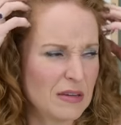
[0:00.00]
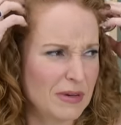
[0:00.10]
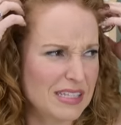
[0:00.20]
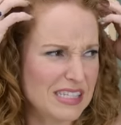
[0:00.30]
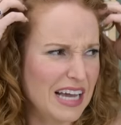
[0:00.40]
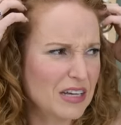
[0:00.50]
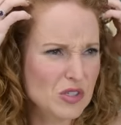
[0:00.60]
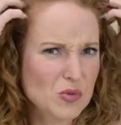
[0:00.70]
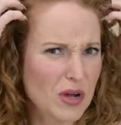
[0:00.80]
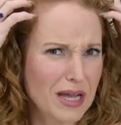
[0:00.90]
my style
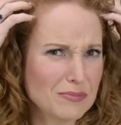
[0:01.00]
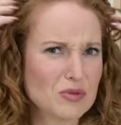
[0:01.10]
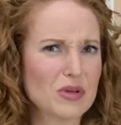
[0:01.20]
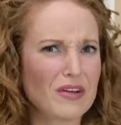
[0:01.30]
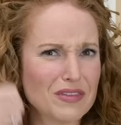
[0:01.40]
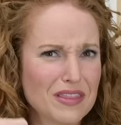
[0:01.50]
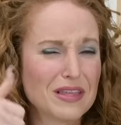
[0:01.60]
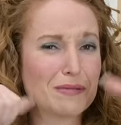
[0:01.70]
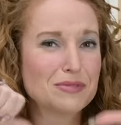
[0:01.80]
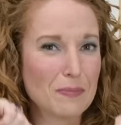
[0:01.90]
swipes or whatever, the
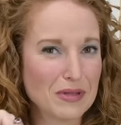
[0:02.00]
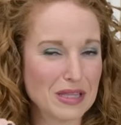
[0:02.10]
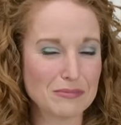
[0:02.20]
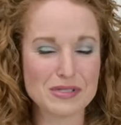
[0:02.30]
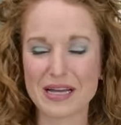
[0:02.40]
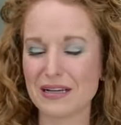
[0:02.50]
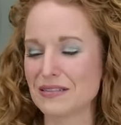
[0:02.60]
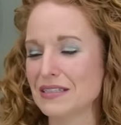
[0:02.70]
thumbs up and thumbs down.